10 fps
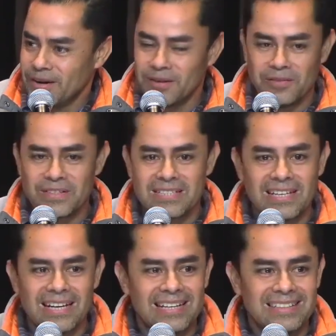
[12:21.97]
all of a
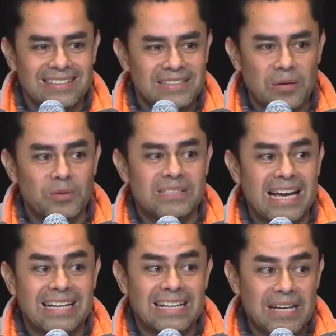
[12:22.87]
sudden, there was
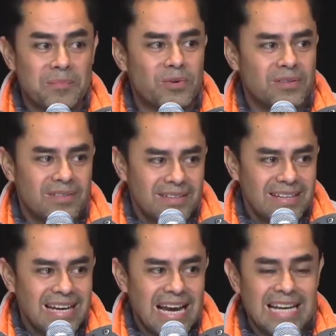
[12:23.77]
that glimmer,
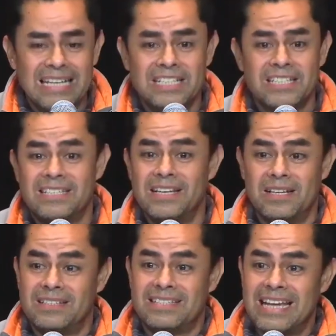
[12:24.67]
and it just
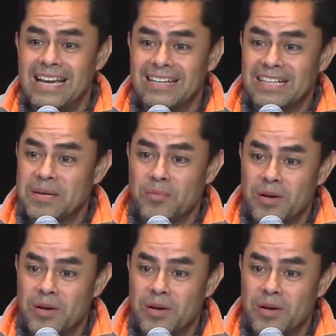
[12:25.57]
didn't stay a glimmer.